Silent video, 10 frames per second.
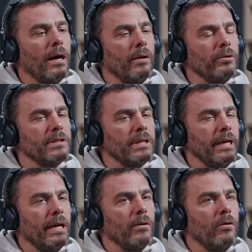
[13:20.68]
i would
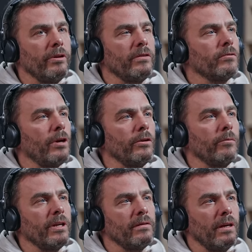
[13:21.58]
say i always
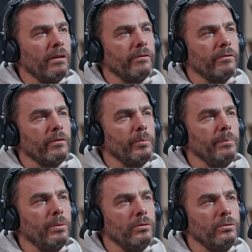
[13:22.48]
surrounded myself with
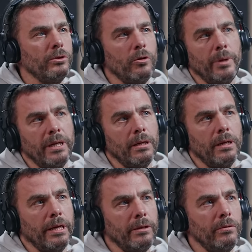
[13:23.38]
people who know better
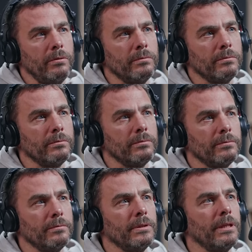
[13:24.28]
than i do
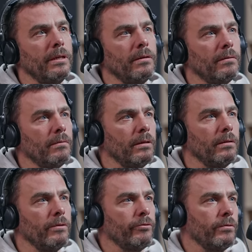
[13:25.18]
okay in in
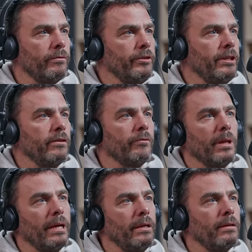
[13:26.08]
different fields of
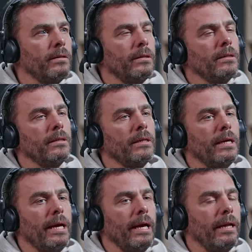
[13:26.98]
play
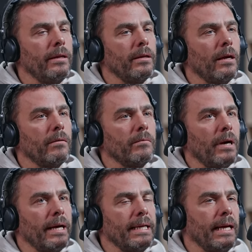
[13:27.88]
and
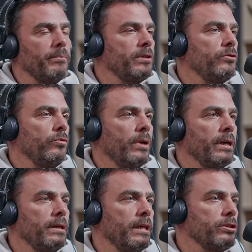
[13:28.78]
I kept it to
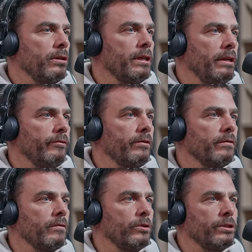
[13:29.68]
my natural
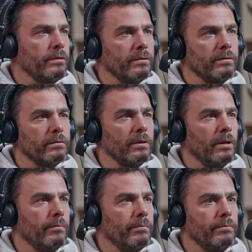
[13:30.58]
gifts, which is
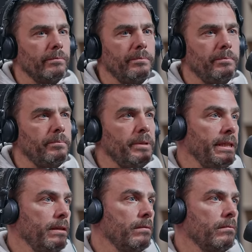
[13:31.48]
um,
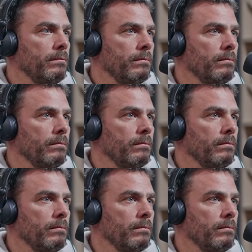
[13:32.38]
being